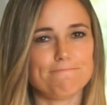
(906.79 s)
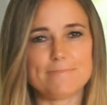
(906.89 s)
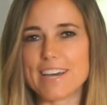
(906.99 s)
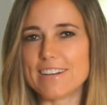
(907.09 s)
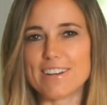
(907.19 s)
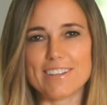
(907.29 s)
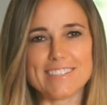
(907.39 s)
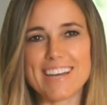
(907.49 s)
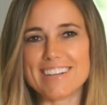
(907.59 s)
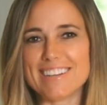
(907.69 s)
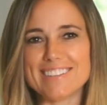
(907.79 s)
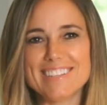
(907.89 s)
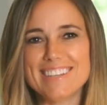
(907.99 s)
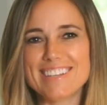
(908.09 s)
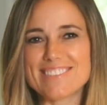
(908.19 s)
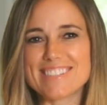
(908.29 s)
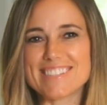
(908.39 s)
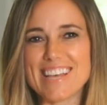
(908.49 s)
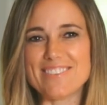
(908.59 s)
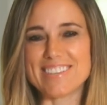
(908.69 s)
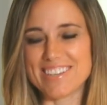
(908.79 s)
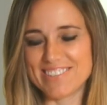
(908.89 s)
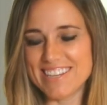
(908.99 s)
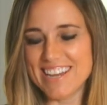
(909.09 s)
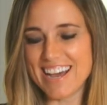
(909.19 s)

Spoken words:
Not at all. Not at all. Chris is laughing at me.